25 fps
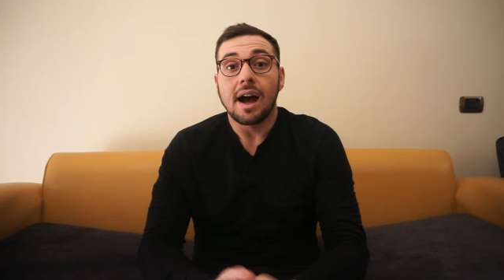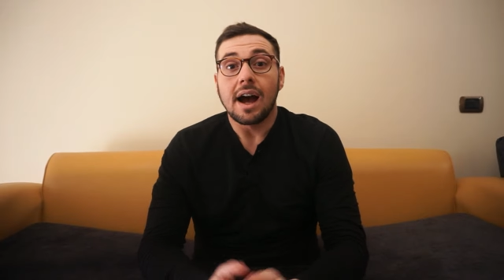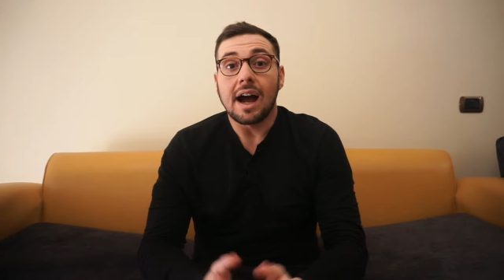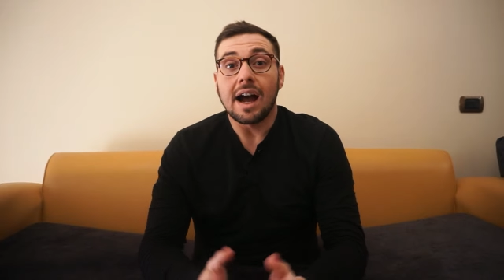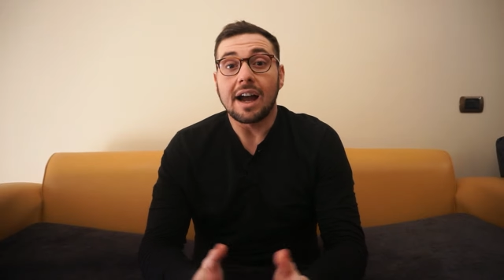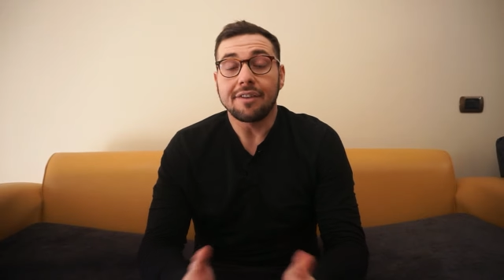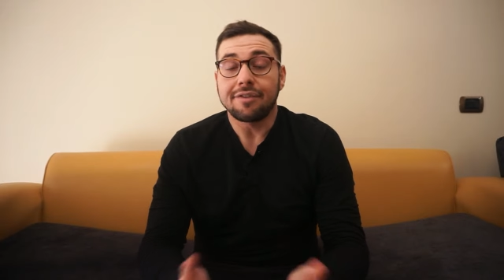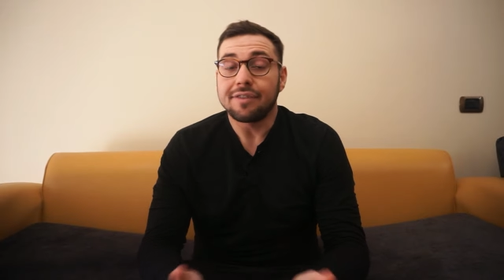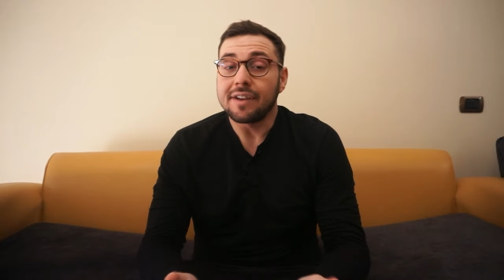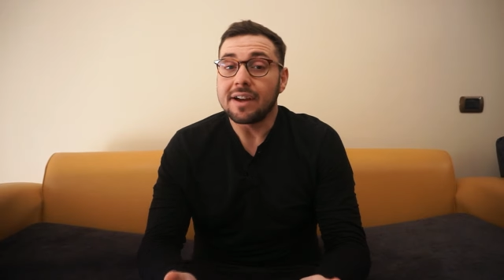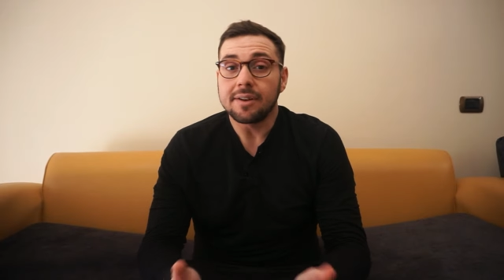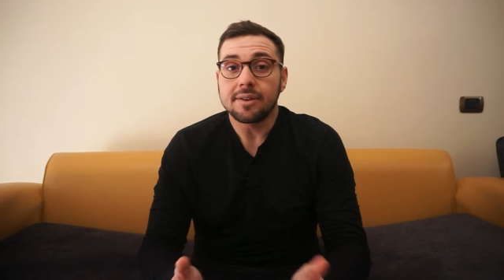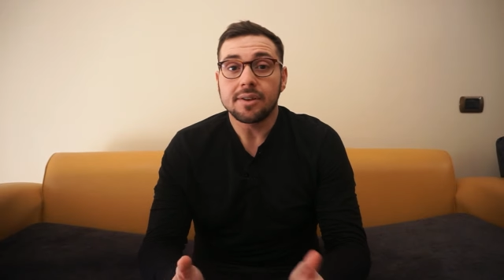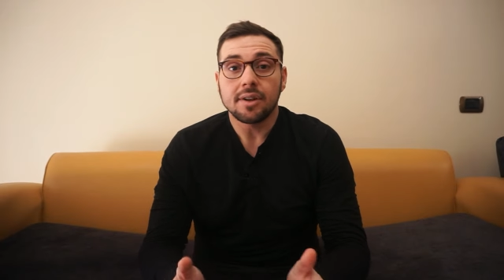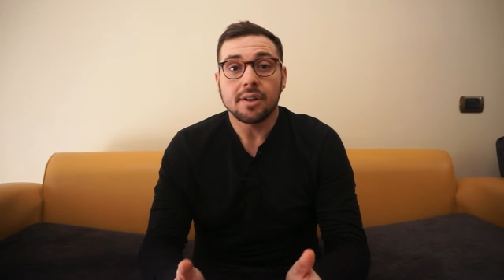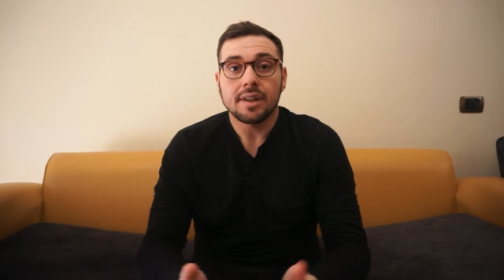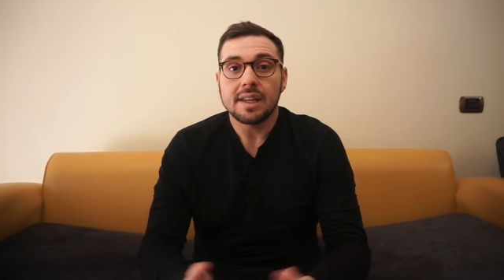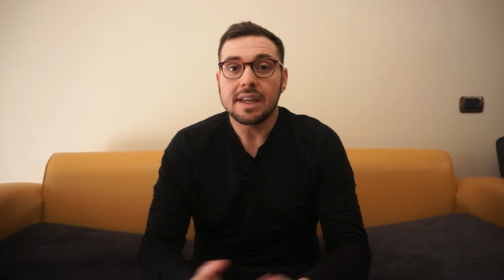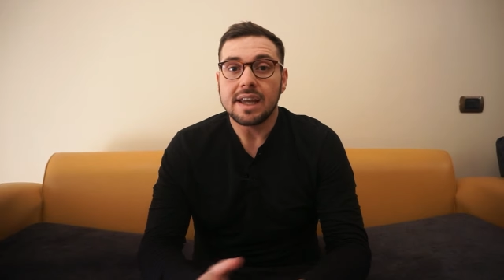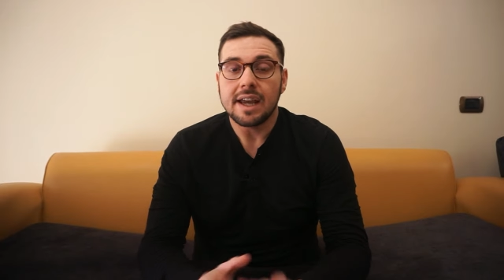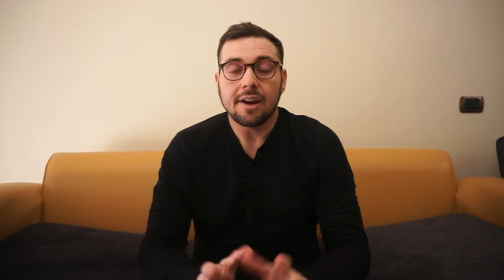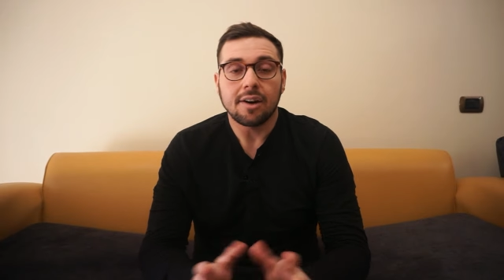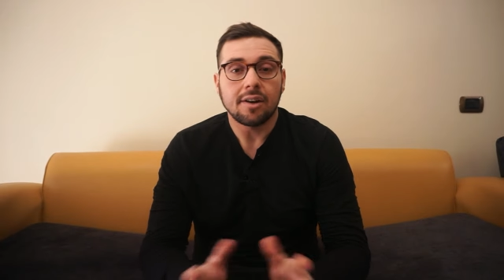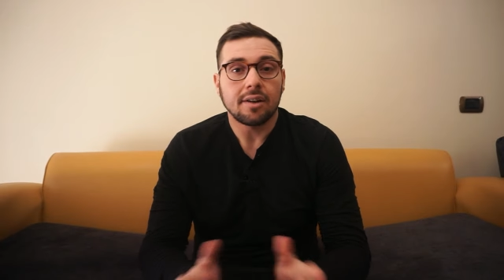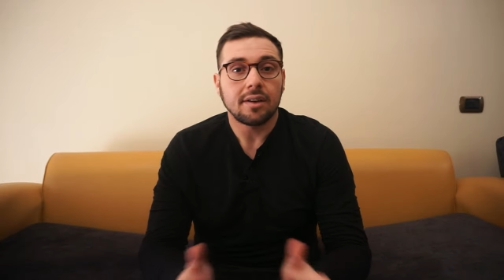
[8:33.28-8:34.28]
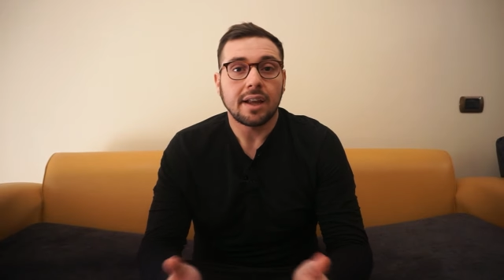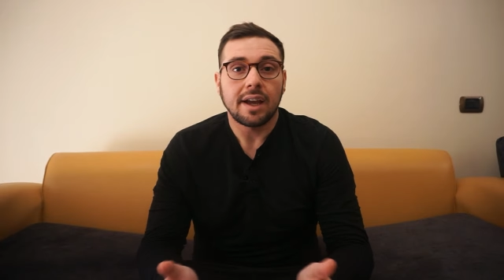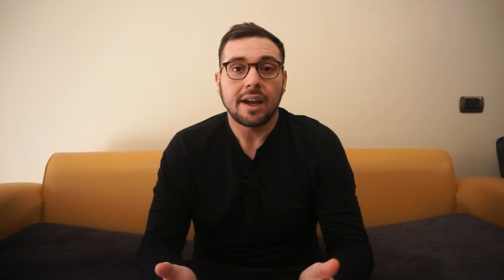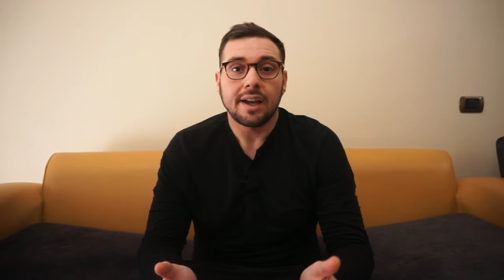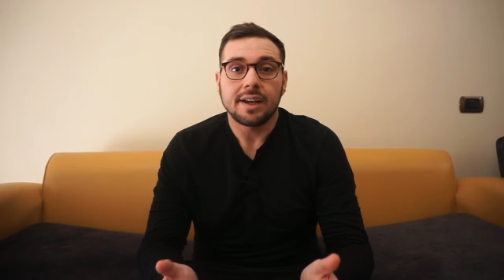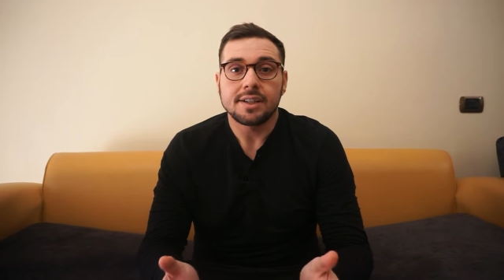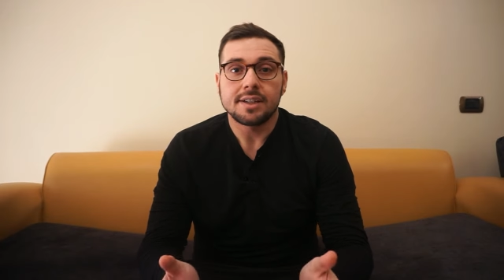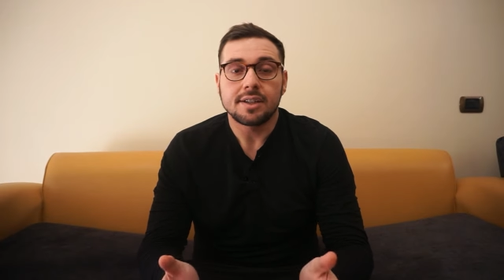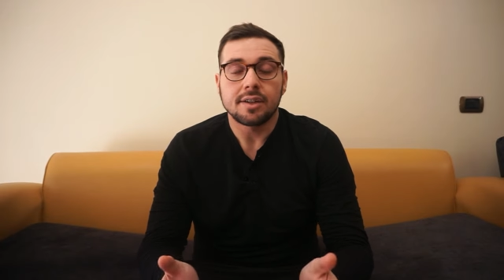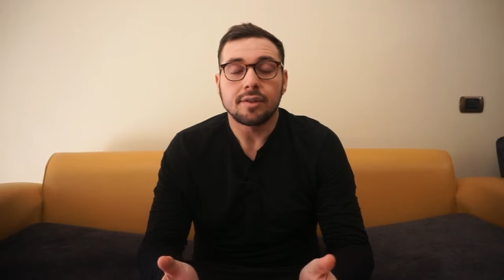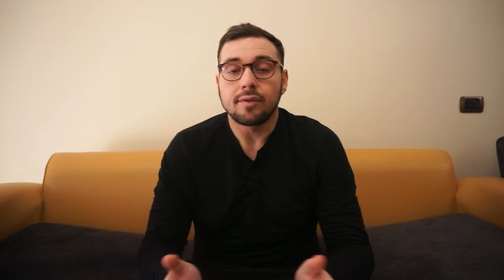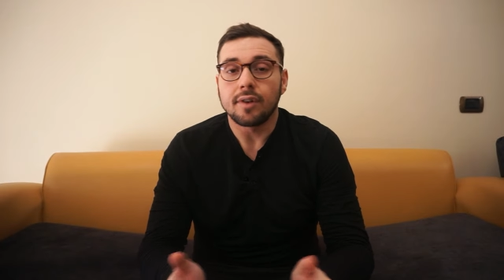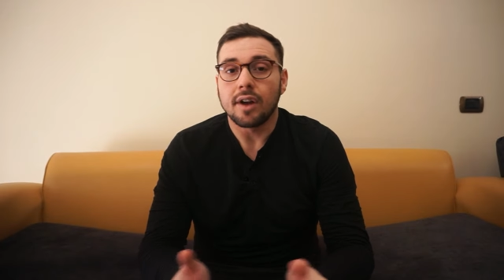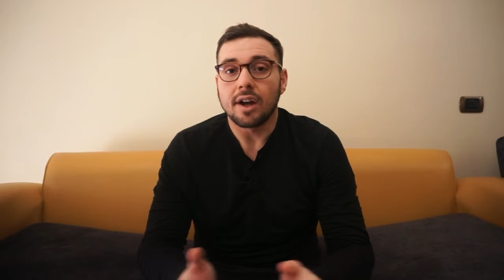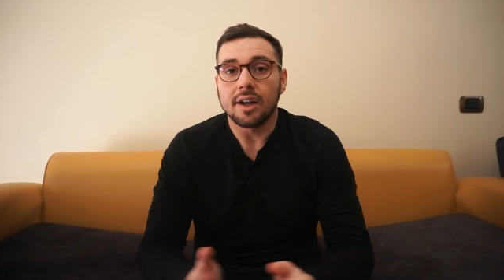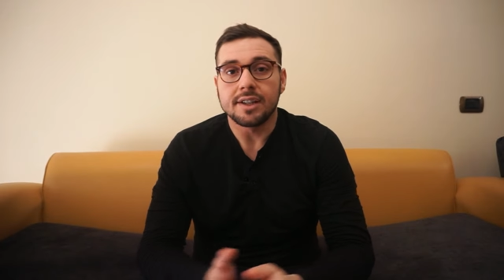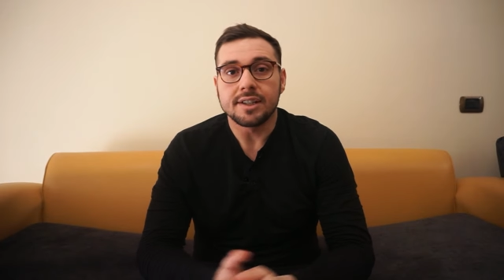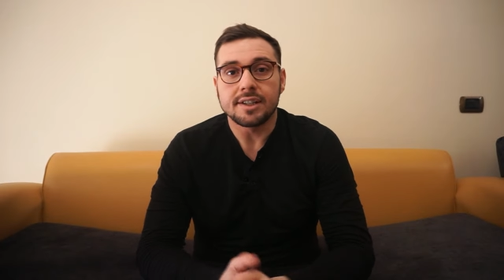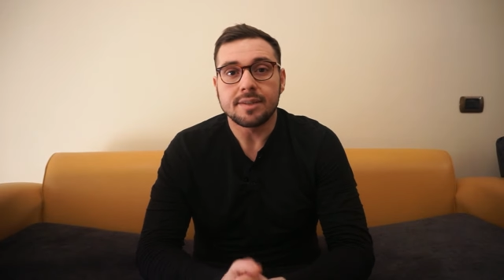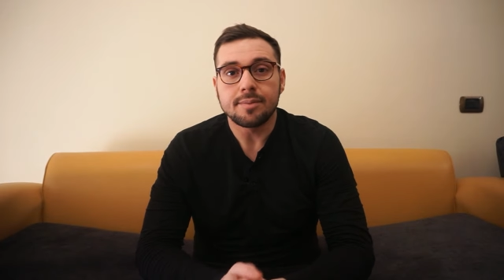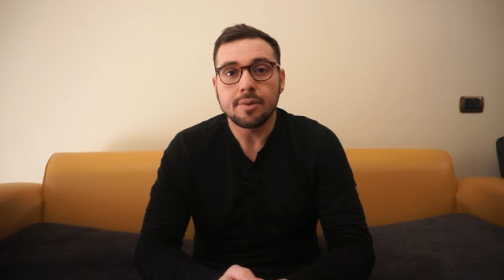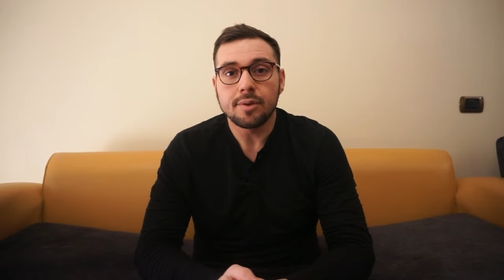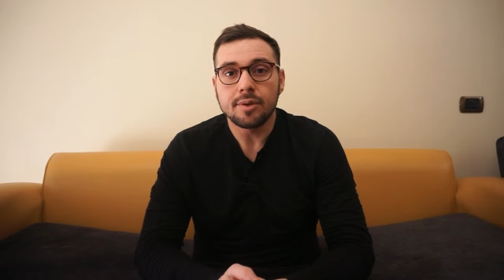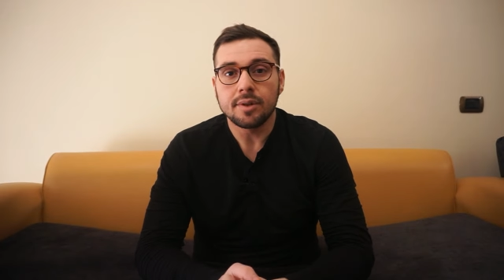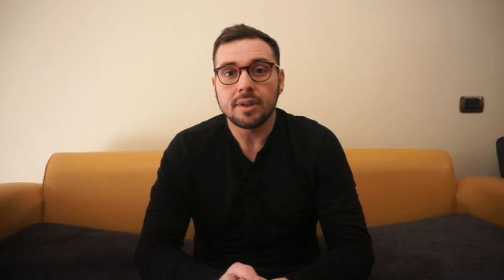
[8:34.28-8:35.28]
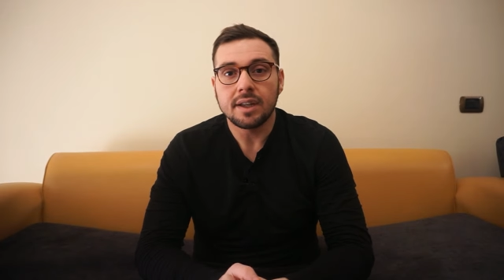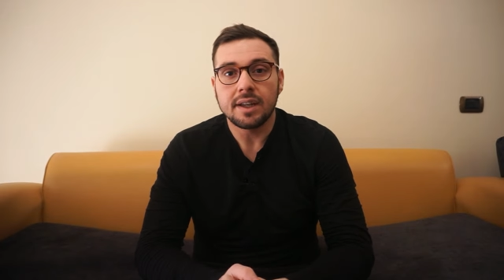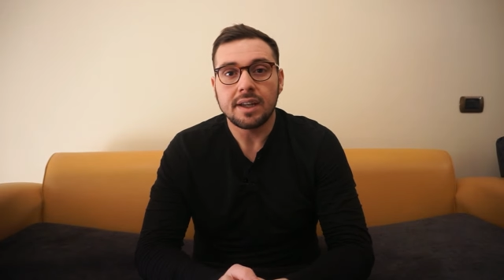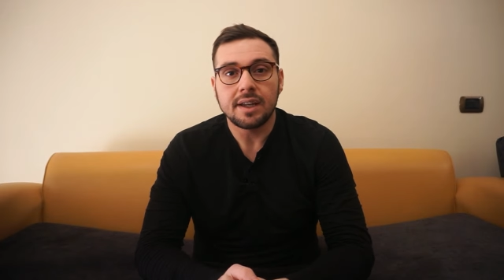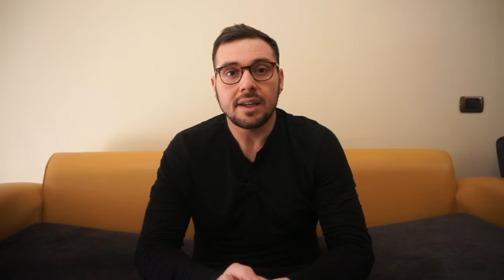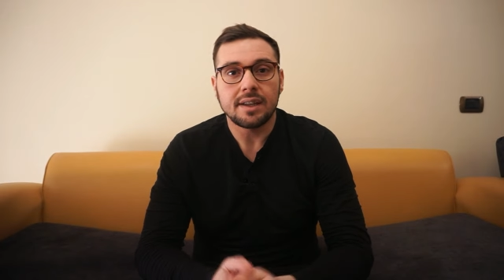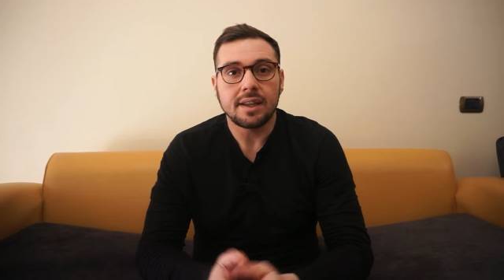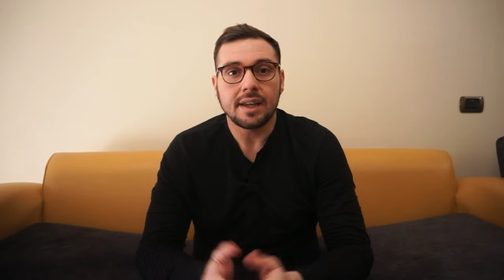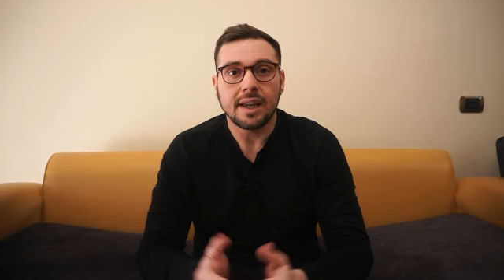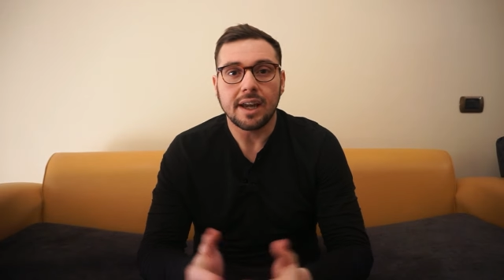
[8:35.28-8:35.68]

I found all the airlines to run smoothly.